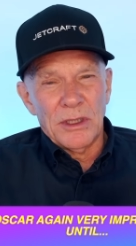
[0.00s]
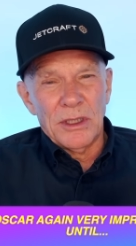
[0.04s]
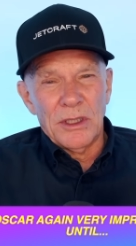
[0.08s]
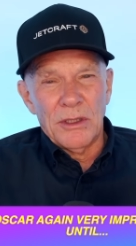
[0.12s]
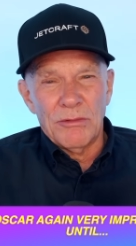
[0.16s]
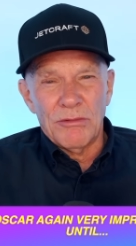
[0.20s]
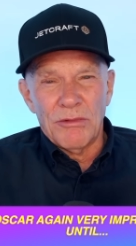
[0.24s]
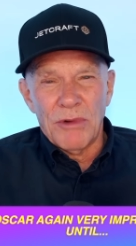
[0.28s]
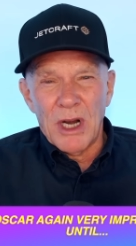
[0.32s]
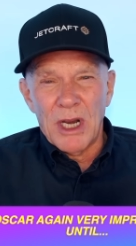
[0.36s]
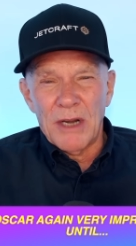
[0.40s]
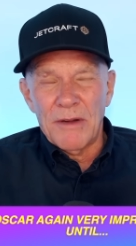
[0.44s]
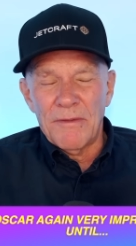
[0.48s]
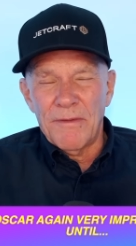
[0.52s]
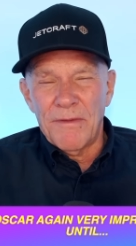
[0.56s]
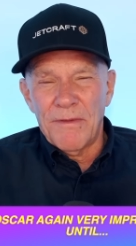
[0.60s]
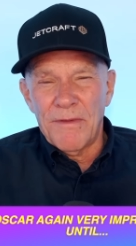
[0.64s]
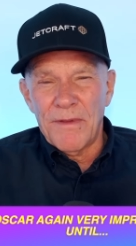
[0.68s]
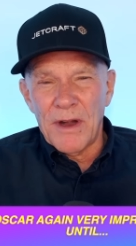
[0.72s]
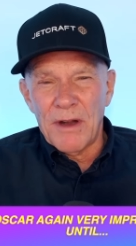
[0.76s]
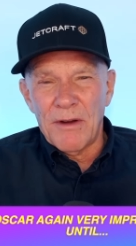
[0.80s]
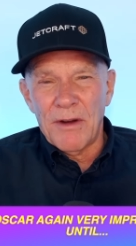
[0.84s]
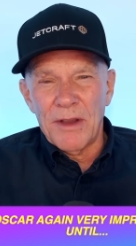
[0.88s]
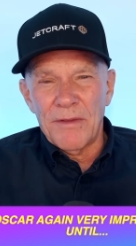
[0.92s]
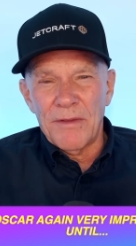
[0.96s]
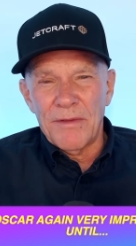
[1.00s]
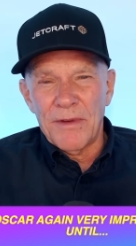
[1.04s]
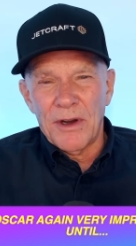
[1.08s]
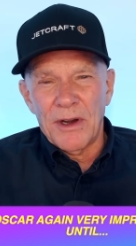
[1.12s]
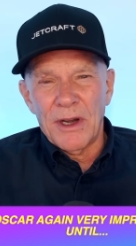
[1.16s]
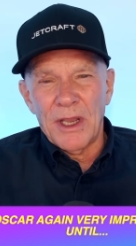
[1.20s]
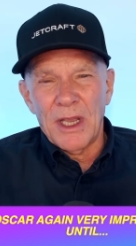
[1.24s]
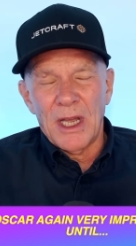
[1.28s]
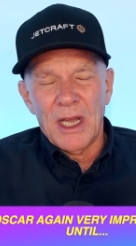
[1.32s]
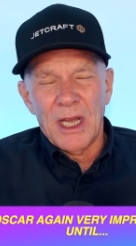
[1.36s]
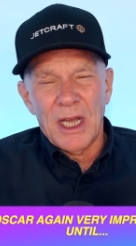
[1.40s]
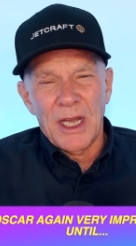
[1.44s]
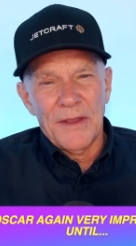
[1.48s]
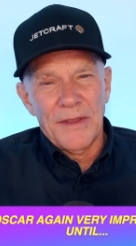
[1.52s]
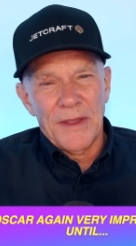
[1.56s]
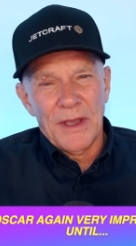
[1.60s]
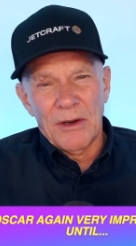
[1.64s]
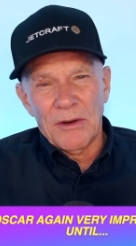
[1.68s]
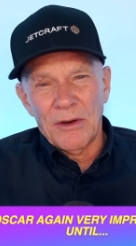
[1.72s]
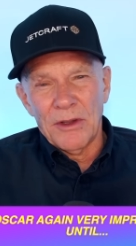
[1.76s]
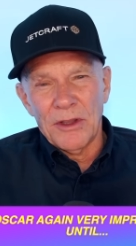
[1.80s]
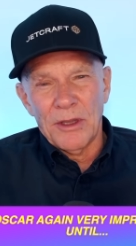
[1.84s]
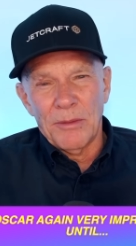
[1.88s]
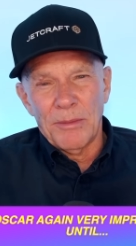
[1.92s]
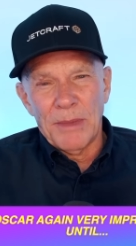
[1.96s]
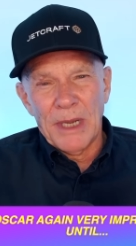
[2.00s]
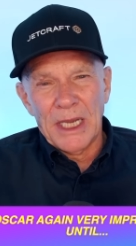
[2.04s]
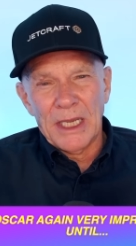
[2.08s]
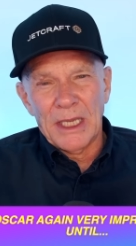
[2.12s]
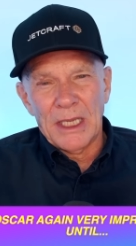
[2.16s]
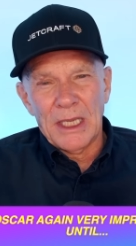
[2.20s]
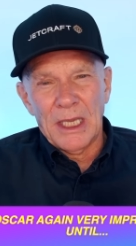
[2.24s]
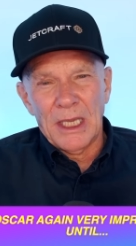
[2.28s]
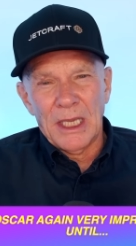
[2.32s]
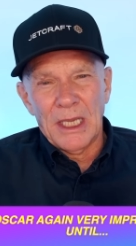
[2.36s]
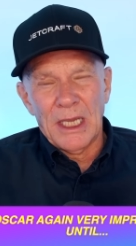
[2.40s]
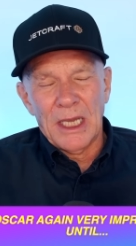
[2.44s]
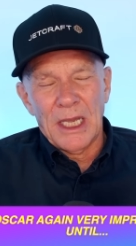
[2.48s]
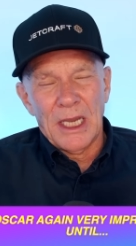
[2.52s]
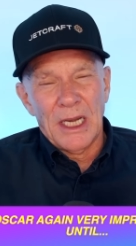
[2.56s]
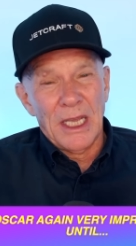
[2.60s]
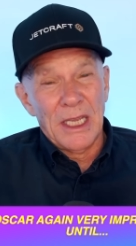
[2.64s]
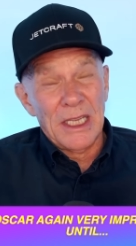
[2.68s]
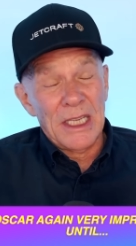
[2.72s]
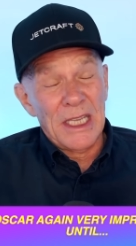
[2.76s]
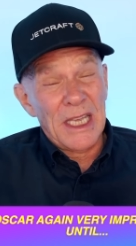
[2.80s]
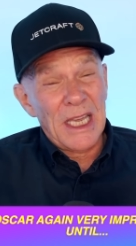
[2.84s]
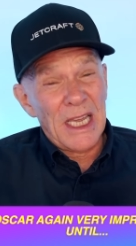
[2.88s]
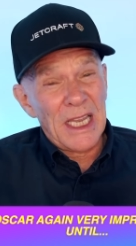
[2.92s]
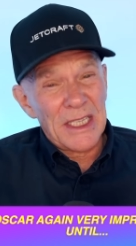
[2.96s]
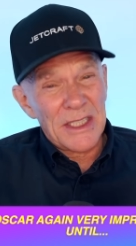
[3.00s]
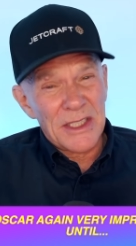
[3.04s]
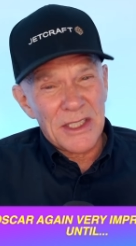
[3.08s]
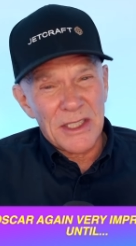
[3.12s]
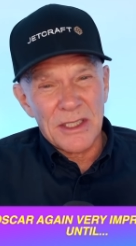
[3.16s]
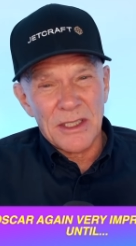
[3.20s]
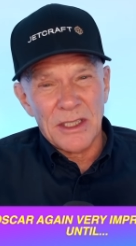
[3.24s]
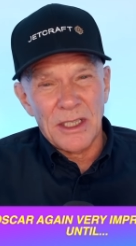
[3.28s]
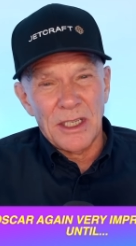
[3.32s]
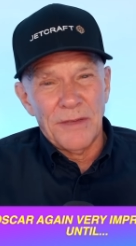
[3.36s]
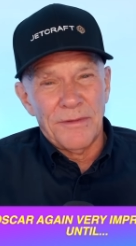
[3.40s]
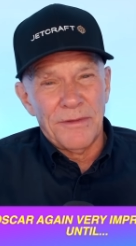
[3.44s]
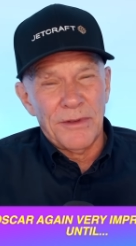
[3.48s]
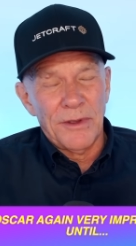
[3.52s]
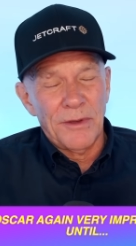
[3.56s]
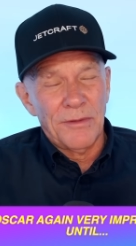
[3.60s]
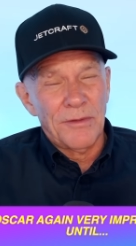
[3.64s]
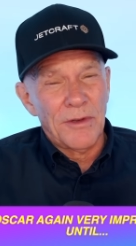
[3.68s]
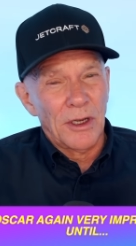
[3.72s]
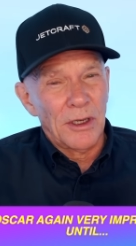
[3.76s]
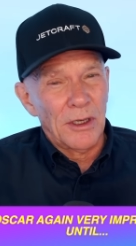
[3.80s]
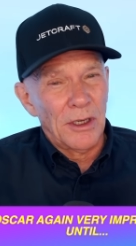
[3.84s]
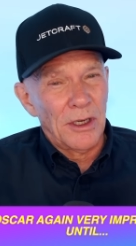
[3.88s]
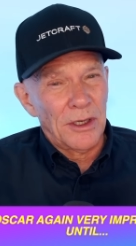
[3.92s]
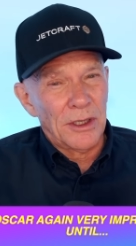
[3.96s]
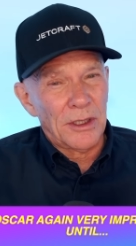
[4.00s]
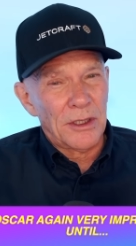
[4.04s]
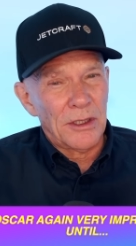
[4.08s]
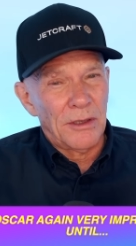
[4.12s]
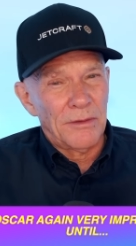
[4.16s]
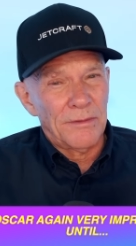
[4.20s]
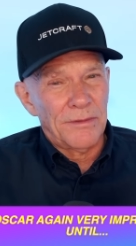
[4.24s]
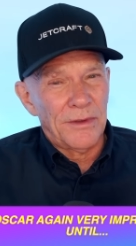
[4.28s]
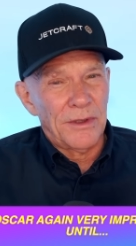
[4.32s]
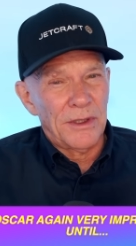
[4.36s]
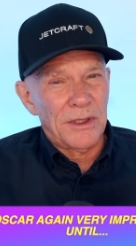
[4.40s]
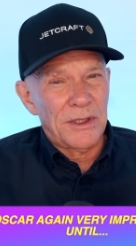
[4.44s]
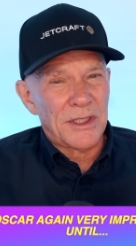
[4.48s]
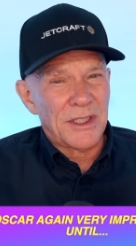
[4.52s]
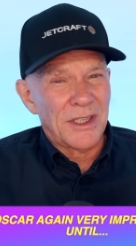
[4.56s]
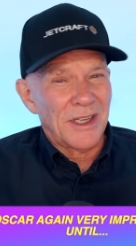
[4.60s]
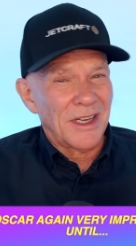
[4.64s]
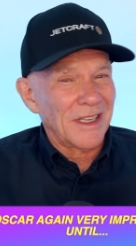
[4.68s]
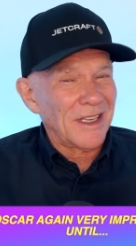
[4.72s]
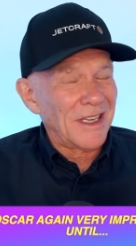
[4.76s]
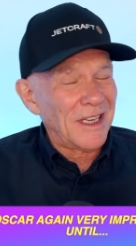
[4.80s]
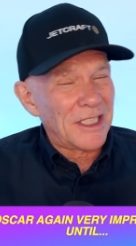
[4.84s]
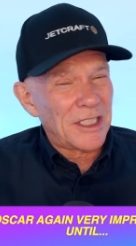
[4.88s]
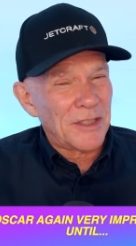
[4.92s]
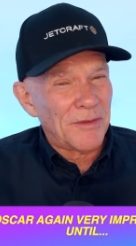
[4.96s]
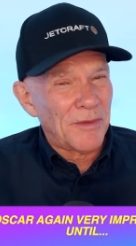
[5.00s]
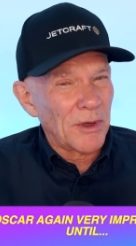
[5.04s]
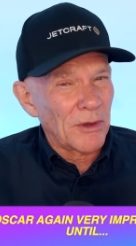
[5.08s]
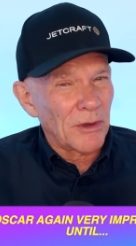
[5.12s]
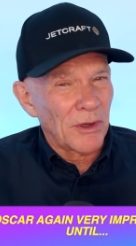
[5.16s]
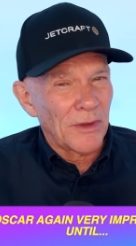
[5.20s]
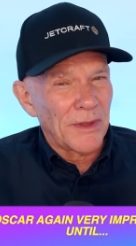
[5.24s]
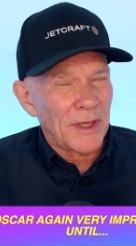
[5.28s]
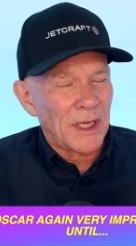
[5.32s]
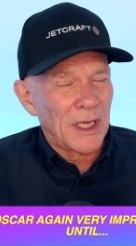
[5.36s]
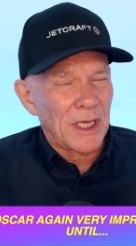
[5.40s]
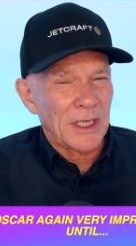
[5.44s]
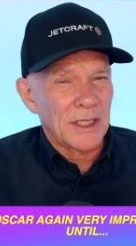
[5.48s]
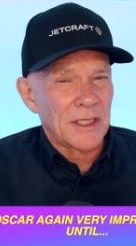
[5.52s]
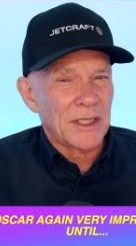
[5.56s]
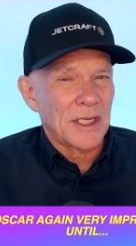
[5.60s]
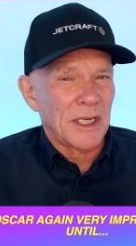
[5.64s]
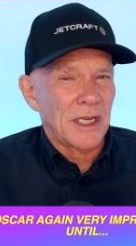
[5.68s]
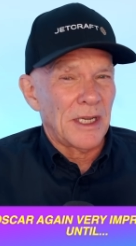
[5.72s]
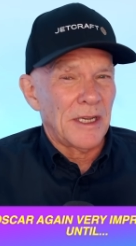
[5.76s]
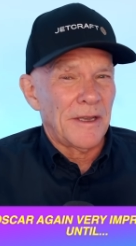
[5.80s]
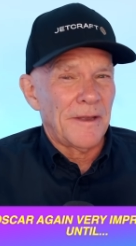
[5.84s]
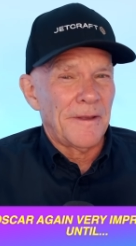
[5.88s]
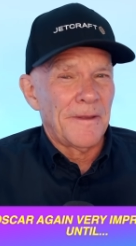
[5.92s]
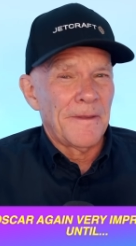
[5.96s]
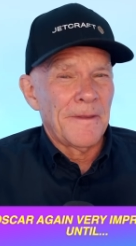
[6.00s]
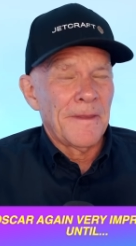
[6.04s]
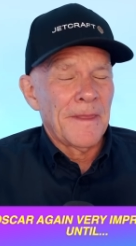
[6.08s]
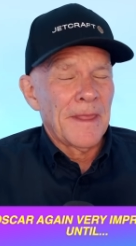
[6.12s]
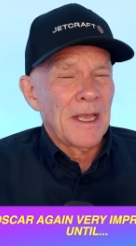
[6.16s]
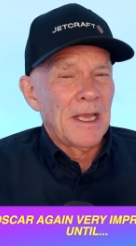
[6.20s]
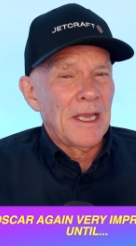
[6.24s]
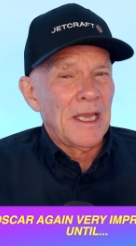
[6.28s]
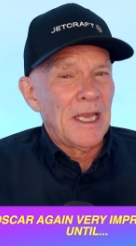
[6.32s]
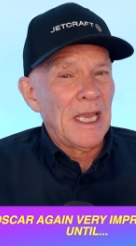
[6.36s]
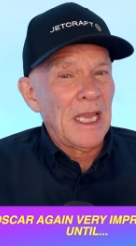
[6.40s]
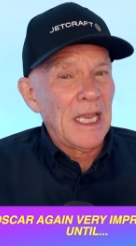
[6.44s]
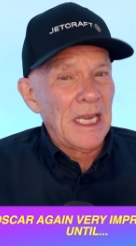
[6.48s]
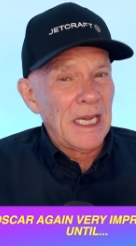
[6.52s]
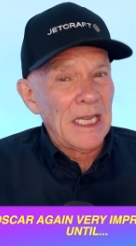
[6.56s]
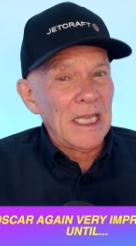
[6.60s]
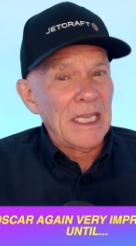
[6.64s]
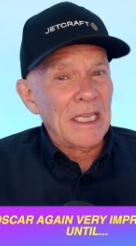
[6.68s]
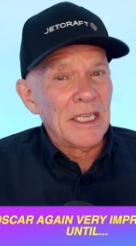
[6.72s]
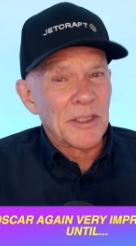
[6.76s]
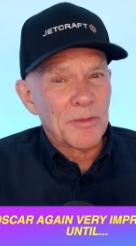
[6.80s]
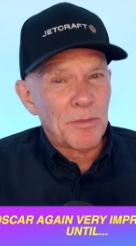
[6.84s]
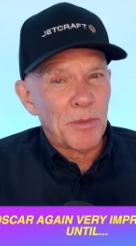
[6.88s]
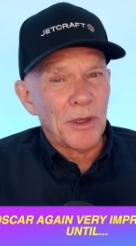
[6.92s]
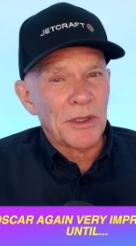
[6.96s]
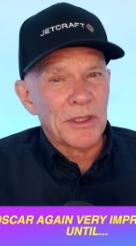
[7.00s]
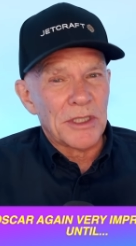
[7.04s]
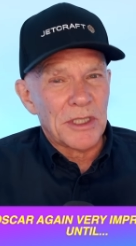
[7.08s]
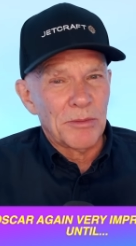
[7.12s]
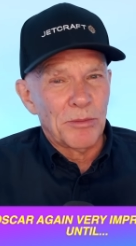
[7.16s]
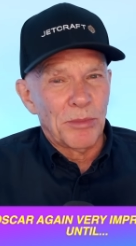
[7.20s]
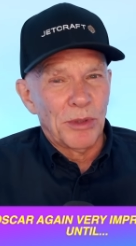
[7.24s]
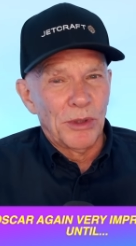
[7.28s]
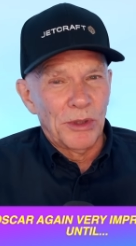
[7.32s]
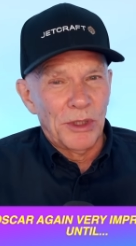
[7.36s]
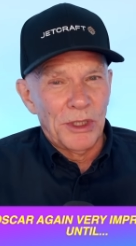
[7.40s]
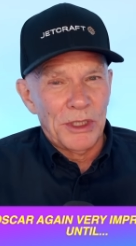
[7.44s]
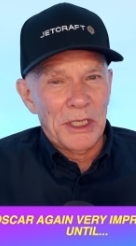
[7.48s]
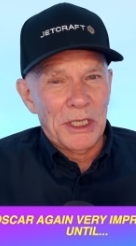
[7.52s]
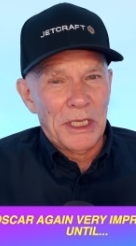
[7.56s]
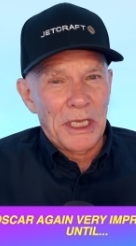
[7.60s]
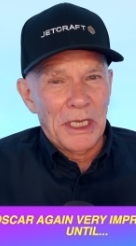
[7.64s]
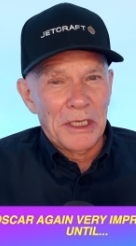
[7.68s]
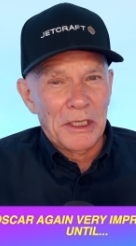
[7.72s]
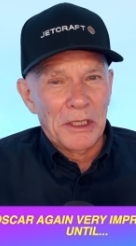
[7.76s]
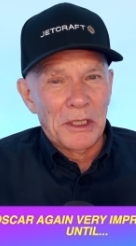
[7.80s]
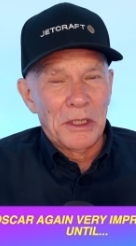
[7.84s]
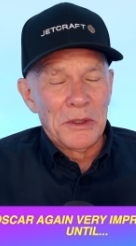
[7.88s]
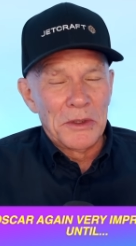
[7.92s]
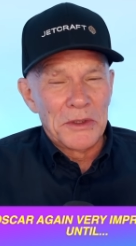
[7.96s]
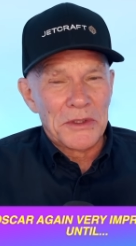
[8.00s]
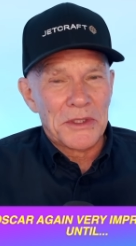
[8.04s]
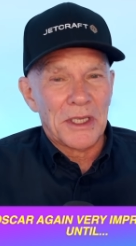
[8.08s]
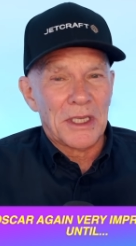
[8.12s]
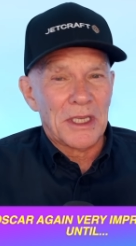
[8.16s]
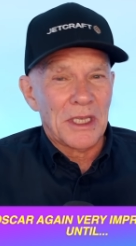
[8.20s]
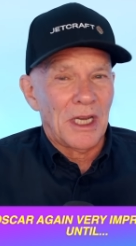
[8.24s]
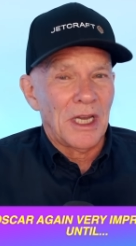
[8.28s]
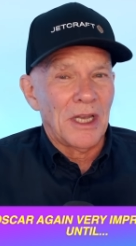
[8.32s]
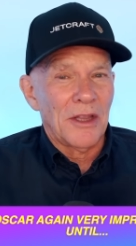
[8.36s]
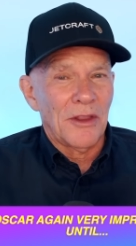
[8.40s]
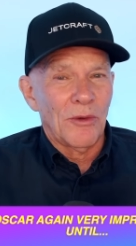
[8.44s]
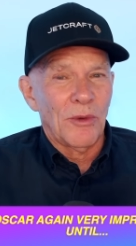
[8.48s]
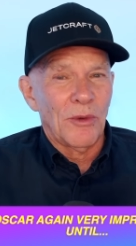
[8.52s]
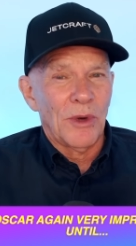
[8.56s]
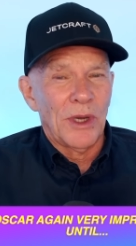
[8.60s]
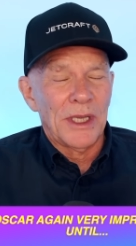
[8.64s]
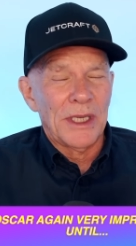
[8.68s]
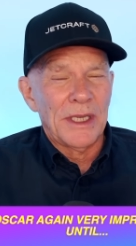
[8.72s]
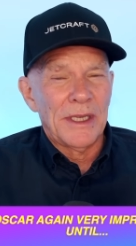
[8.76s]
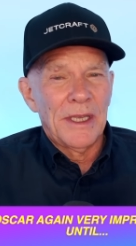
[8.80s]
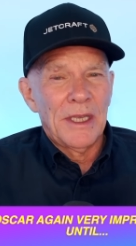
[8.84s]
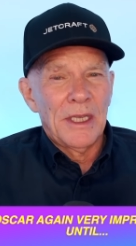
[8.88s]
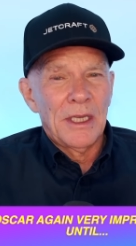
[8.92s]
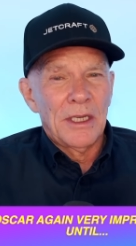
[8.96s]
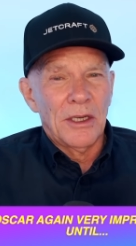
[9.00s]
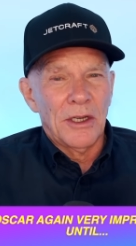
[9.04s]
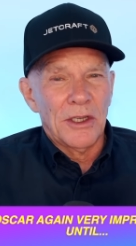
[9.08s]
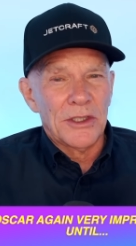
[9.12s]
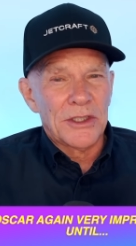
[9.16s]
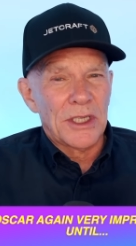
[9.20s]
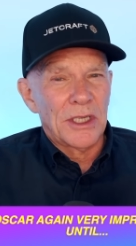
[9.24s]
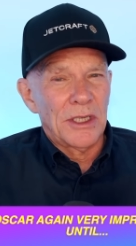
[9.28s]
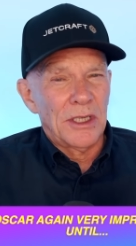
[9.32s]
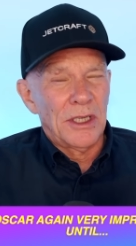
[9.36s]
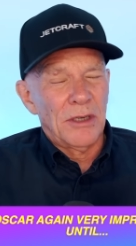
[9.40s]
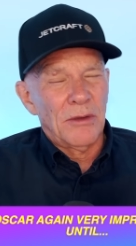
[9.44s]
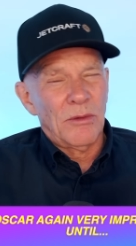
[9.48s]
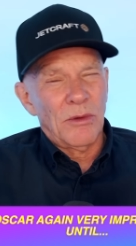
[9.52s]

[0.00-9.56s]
You run very, very high there on the banking, and I guess if you've got a lot of confidence, and I guess if you're on the hard tire, it is possible that you're going to lose the car the way Oscar did.